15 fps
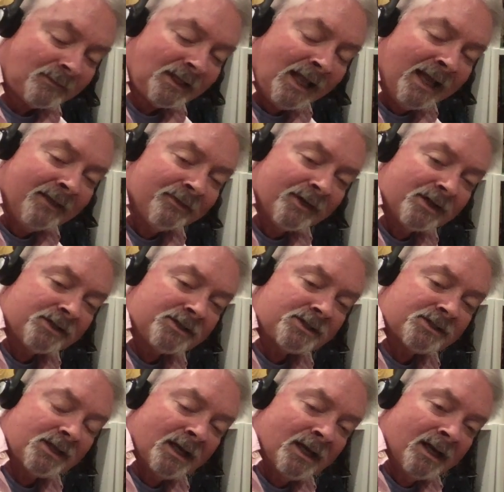And
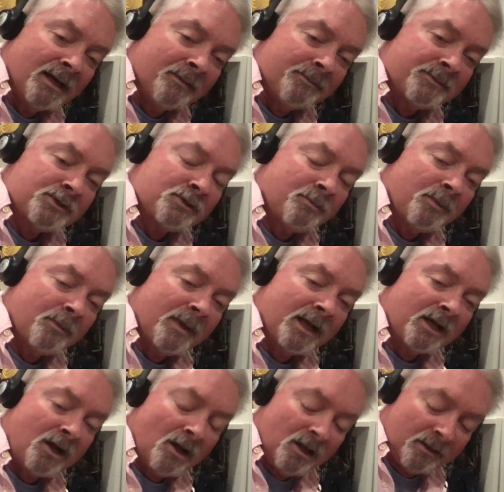there's uh, Superman
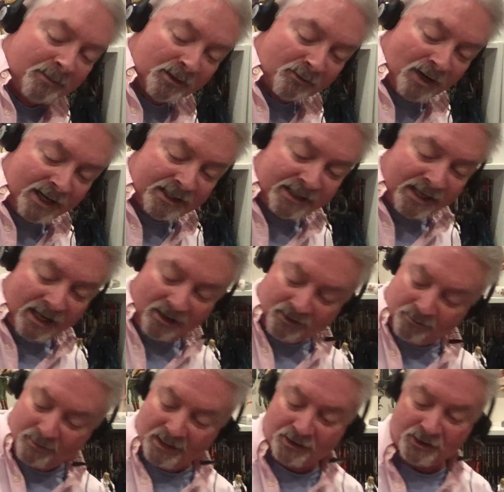calling me right now to
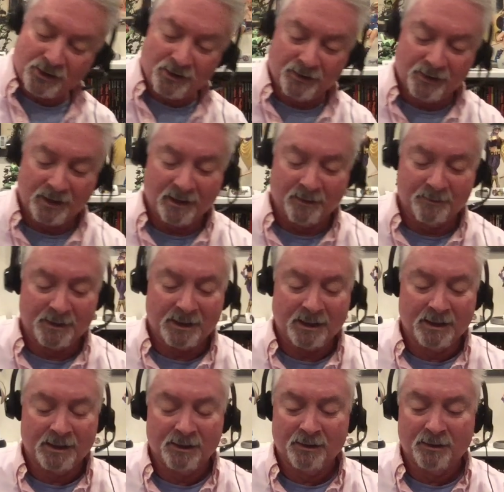make sure that I'm
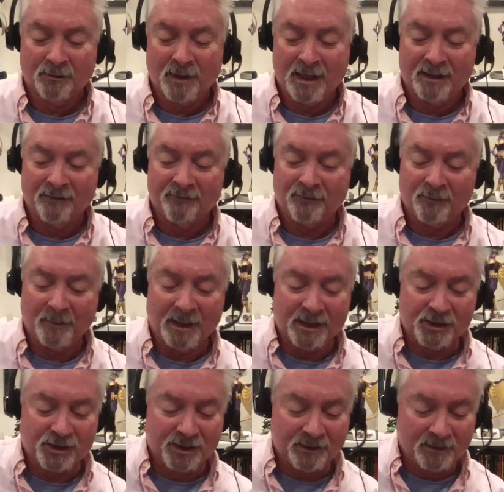telling you the right
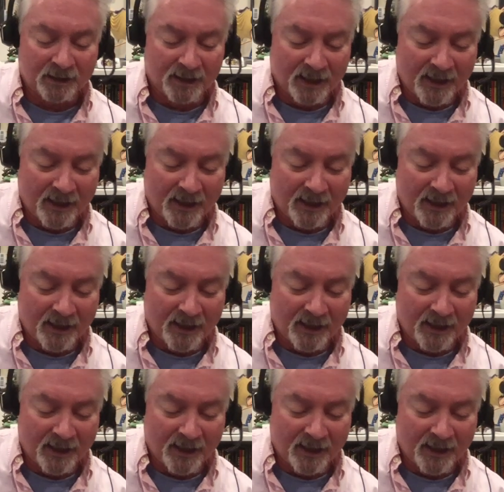information.